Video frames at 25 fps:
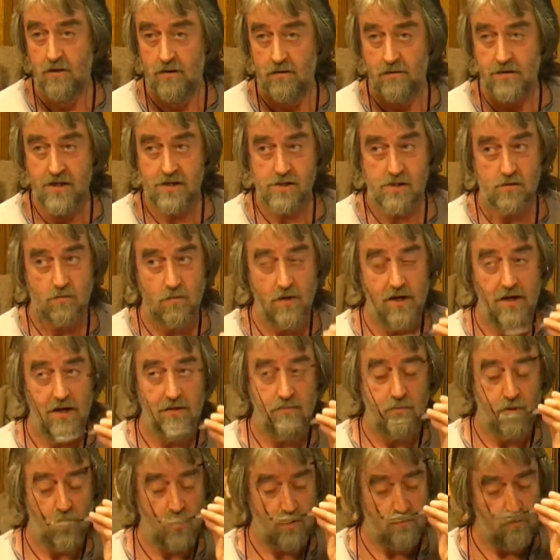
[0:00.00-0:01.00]
That's a really
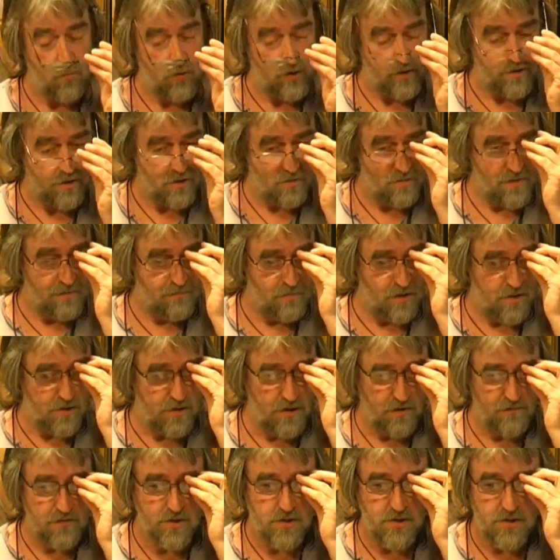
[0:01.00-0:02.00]
important point to remember. It's
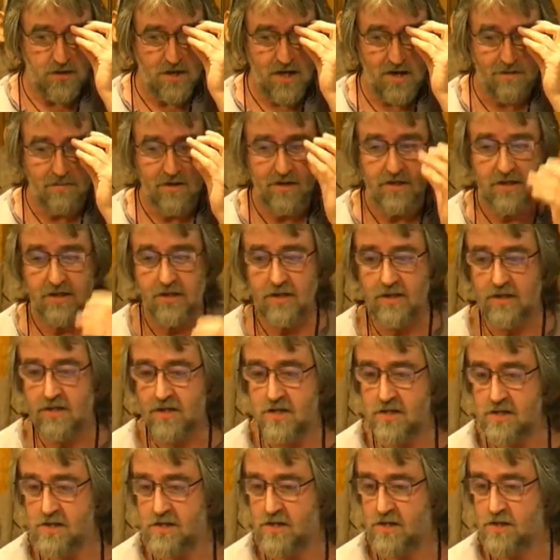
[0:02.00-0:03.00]
not the tsunami that did
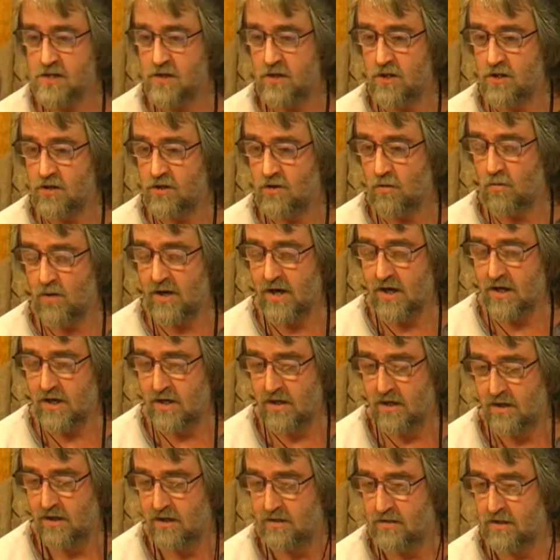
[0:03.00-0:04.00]
this, it's an earthquake
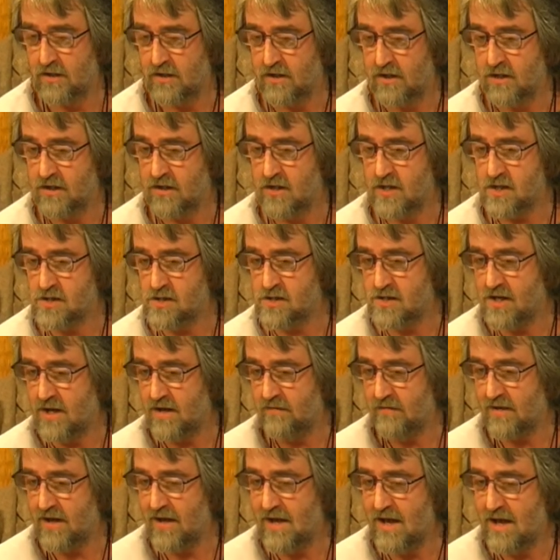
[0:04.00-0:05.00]
that did this,
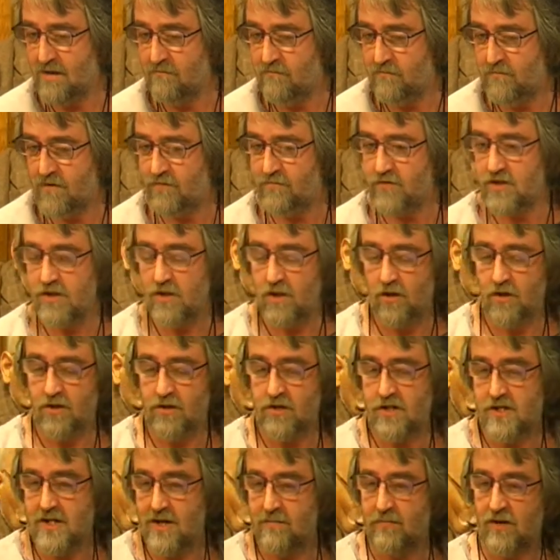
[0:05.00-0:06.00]
and they have fifty,
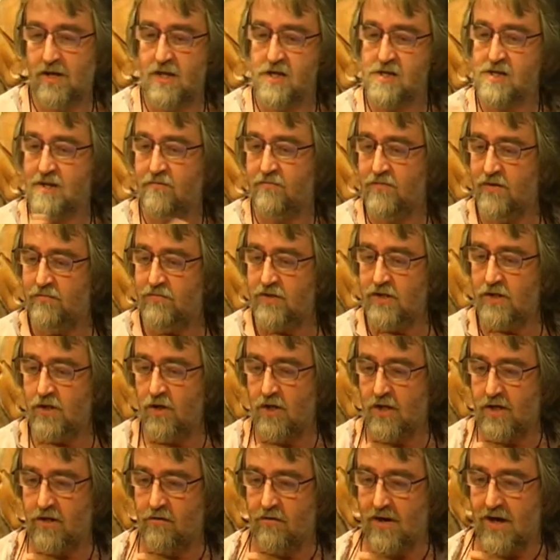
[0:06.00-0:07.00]
the Japanese have fifty
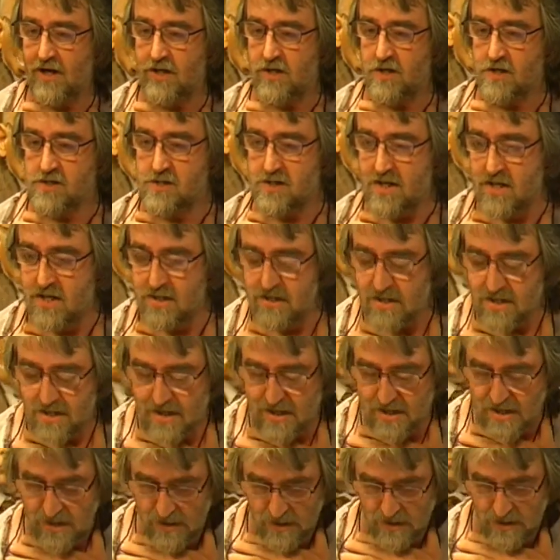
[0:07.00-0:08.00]
nuclear reactors in
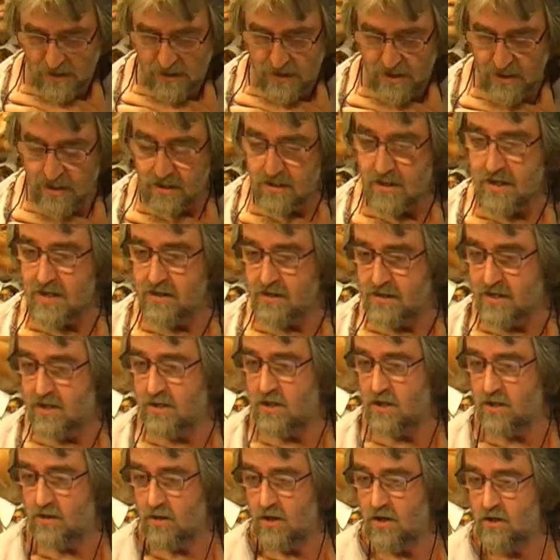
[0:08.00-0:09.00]
their, in, in
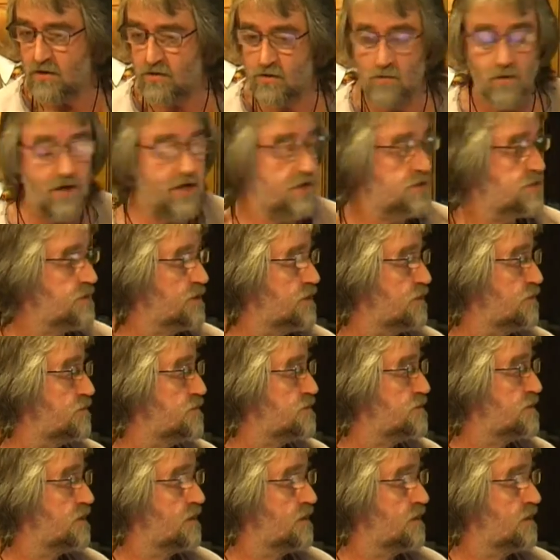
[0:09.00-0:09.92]
their earthquake zones.